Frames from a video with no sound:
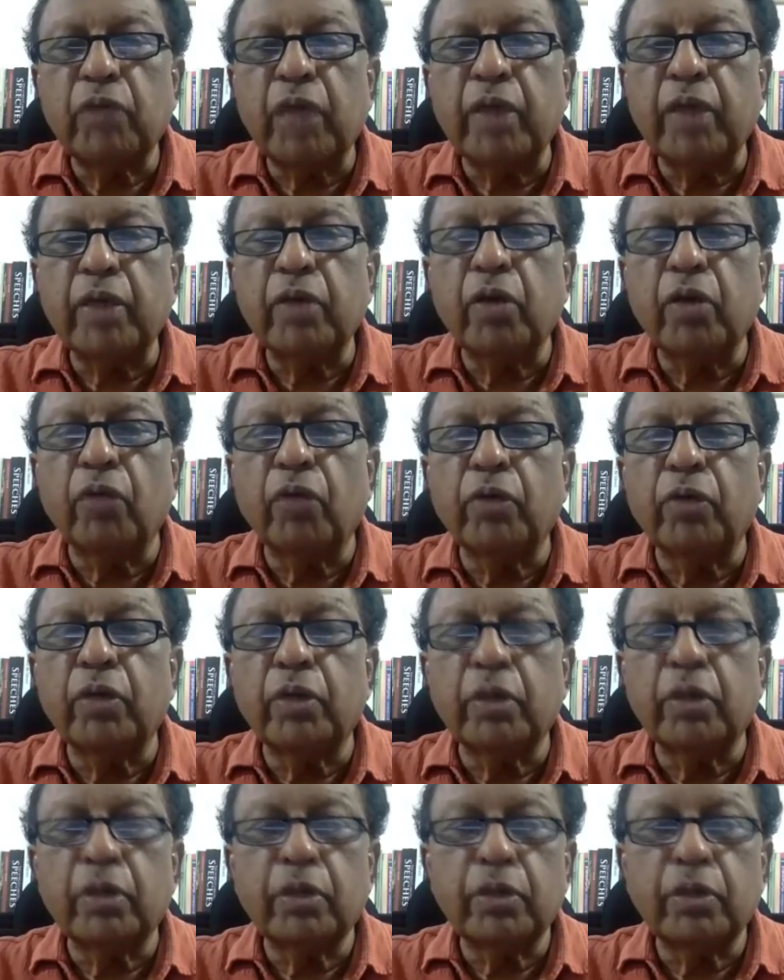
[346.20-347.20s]
flying over
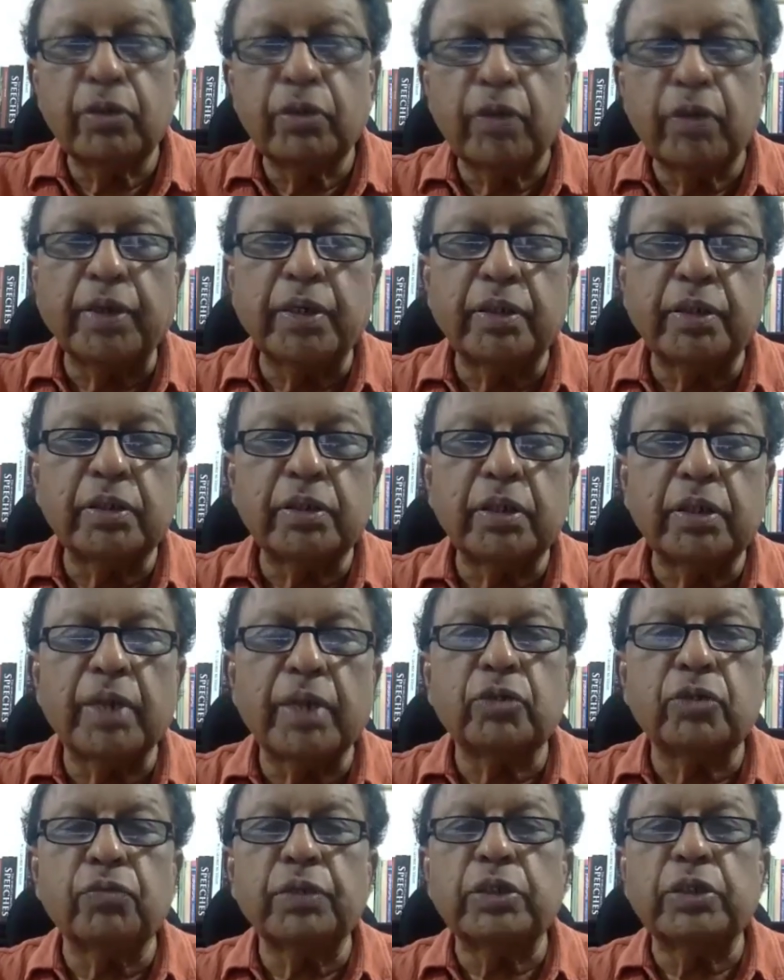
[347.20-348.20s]
the United
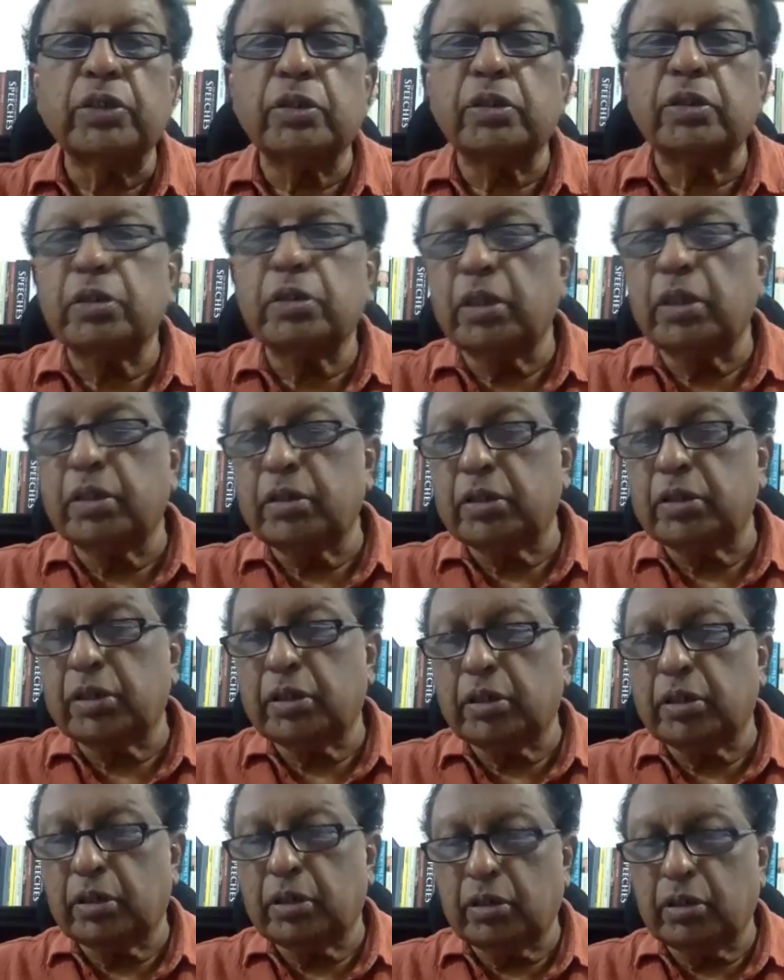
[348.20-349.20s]
States, which,
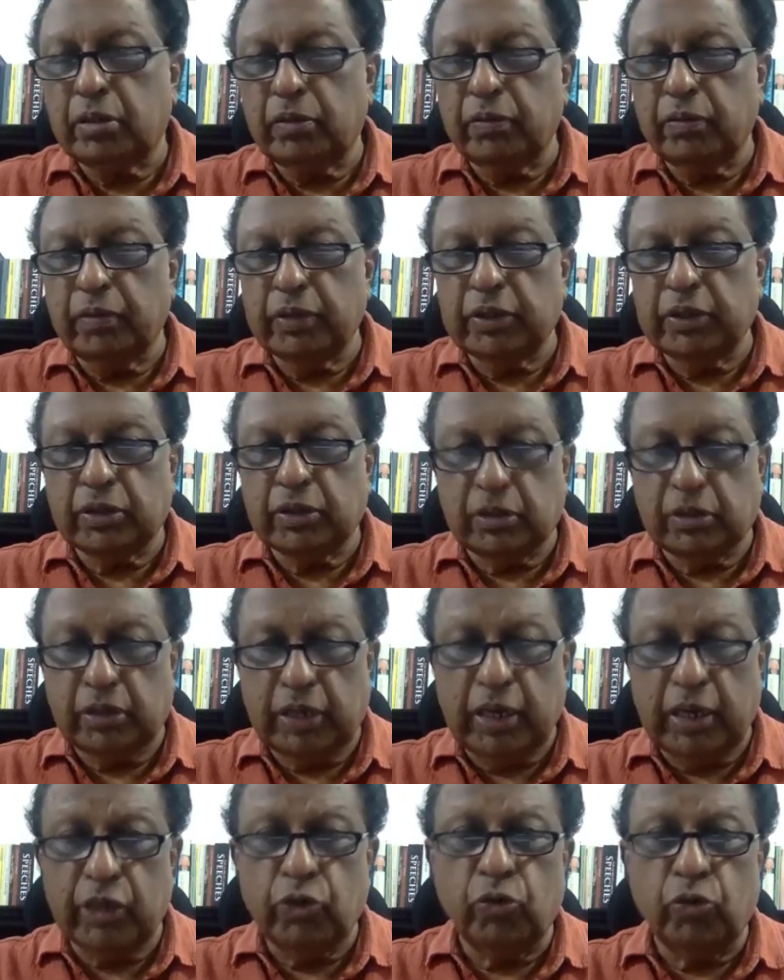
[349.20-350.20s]
which
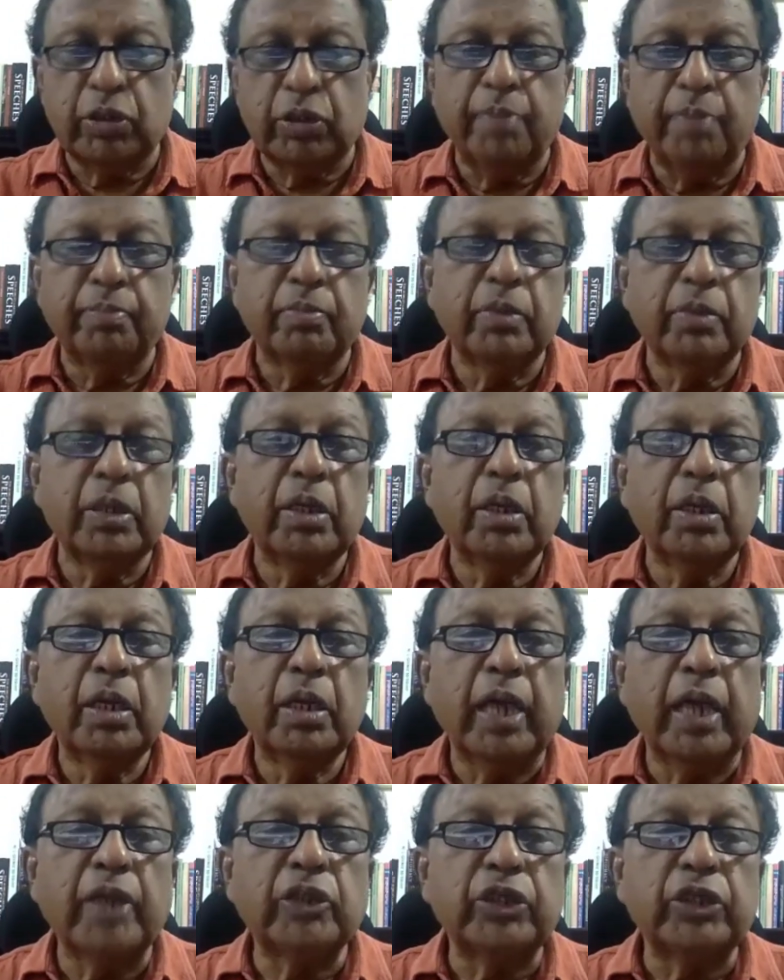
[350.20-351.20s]
led to some
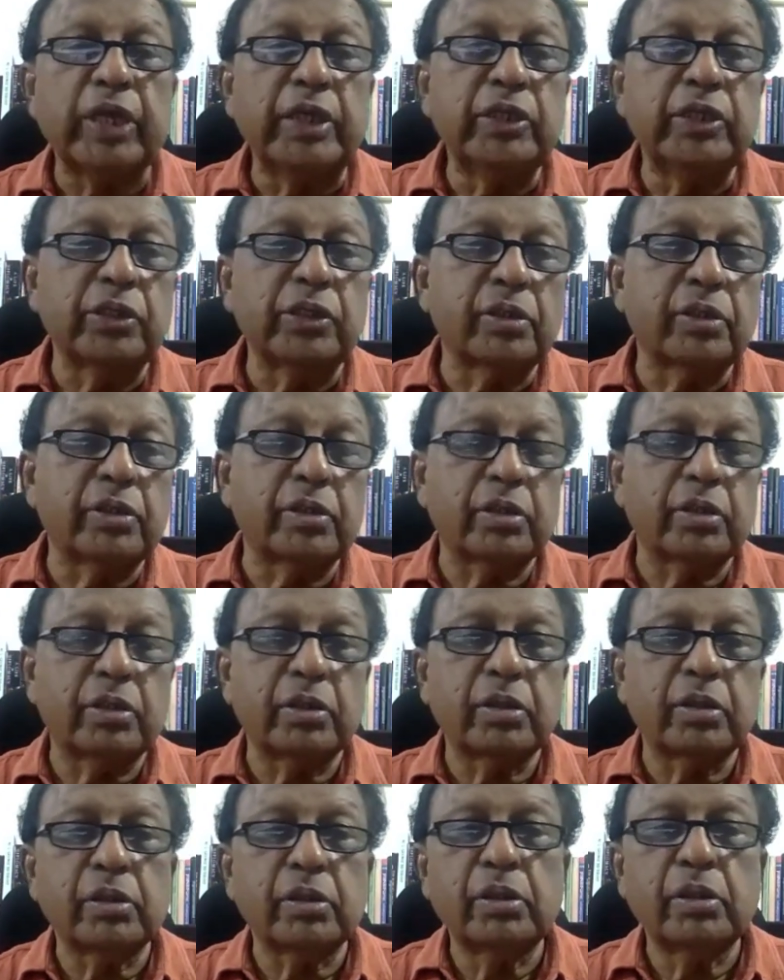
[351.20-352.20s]

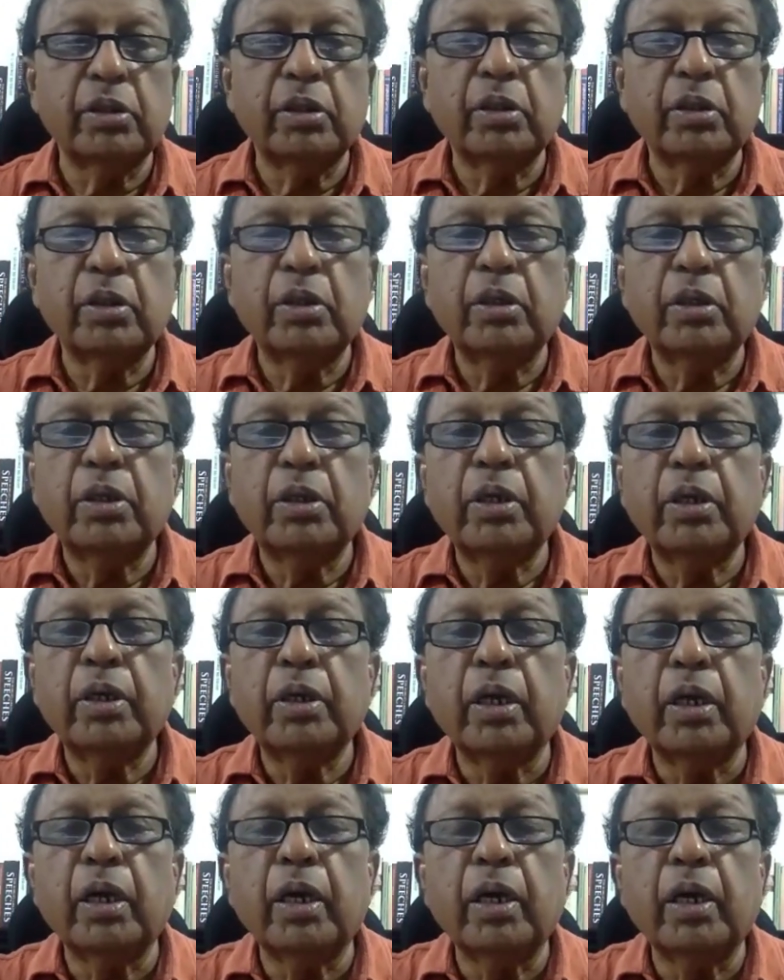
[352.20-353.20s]
exchanges
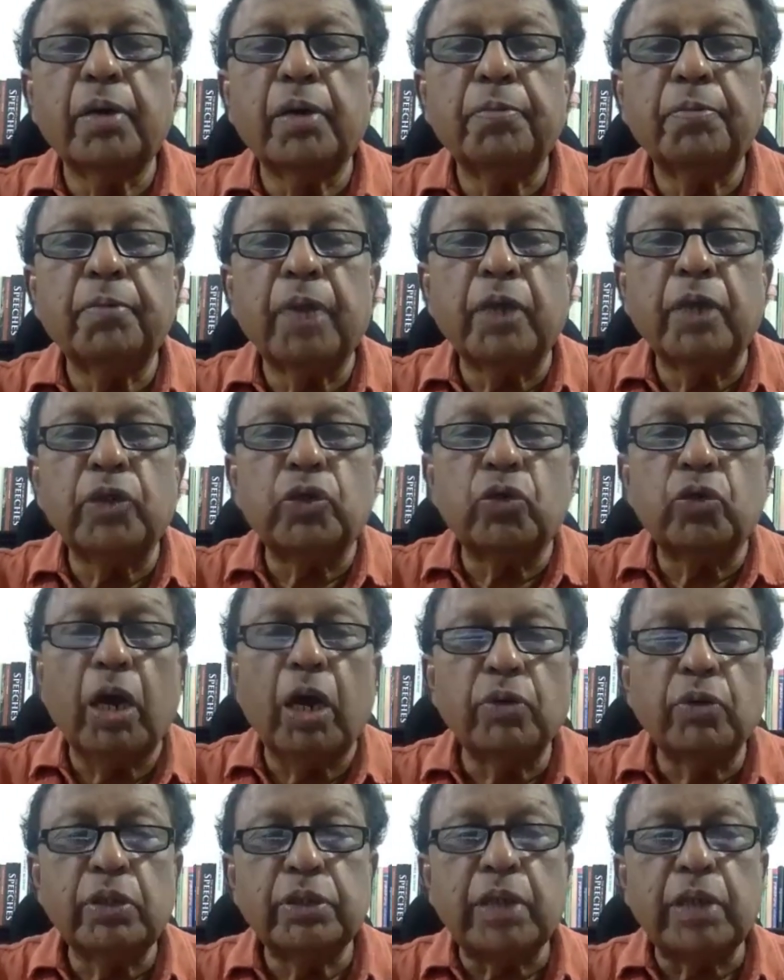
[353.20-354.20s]
um, as to
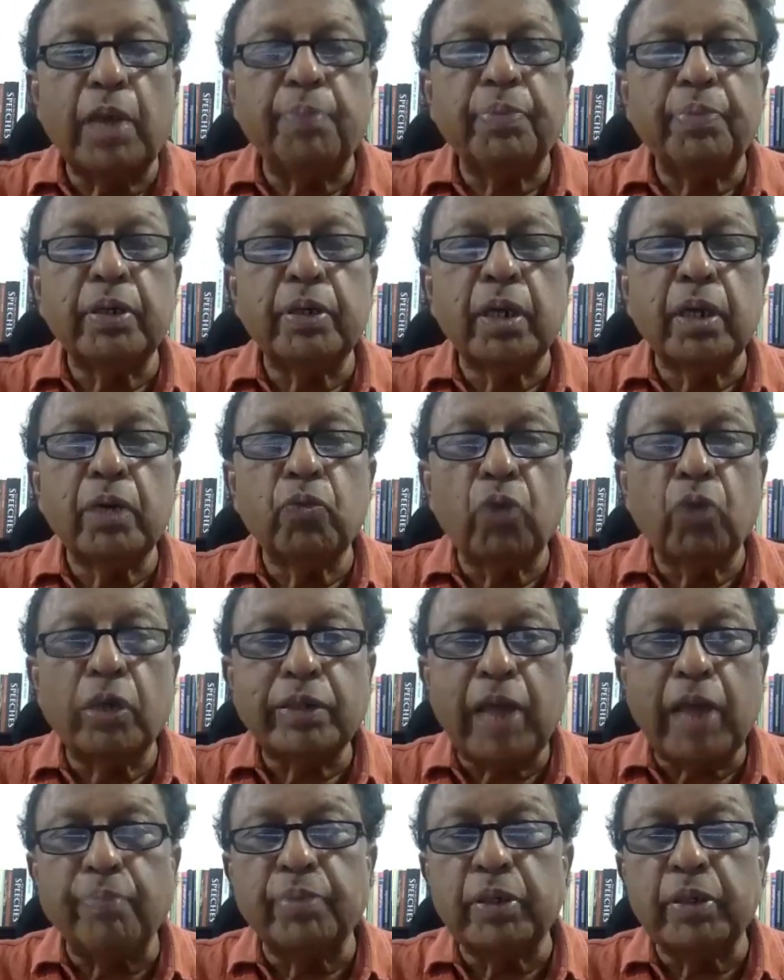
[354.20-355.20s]
how this happened and
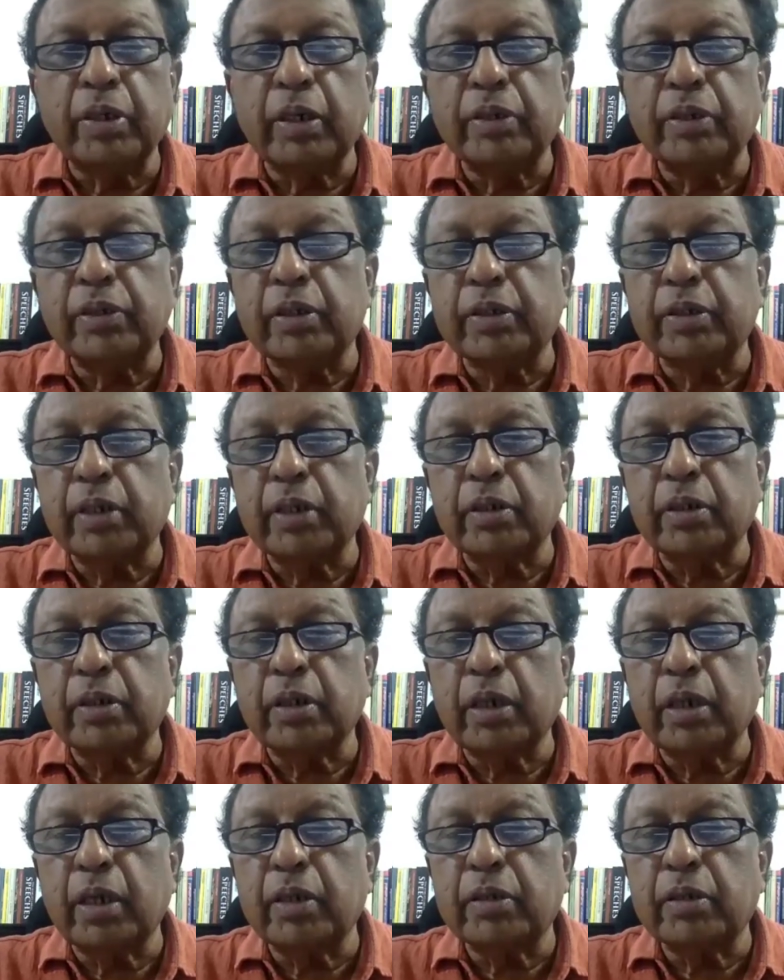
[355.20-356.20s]
what happened, et cetera, et
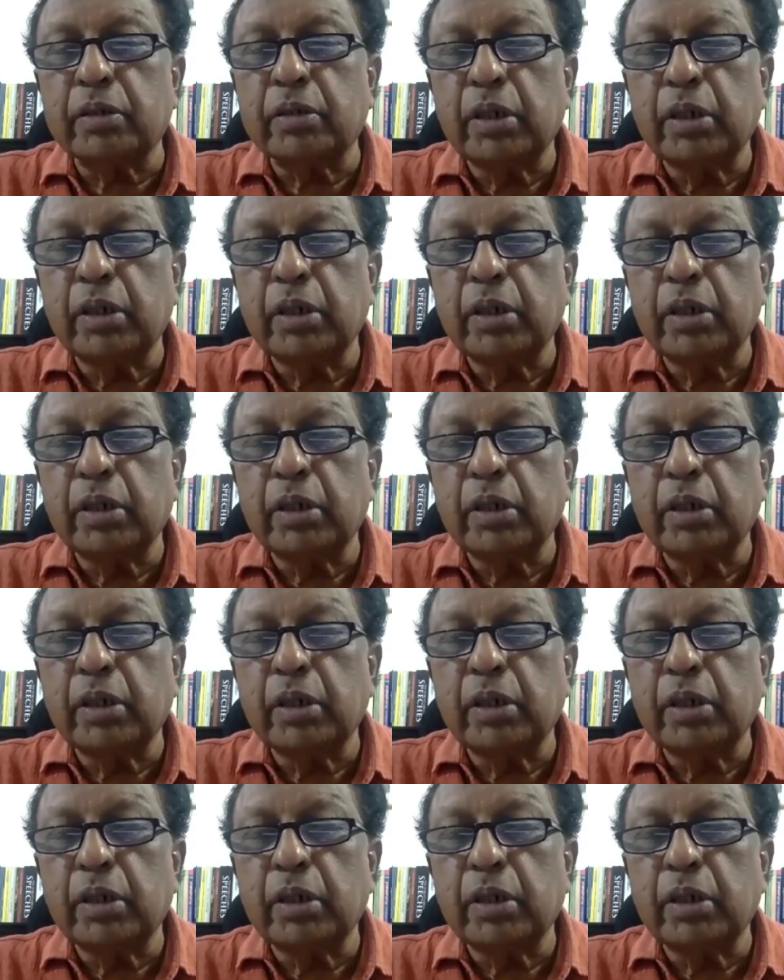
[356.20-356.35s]
cetera.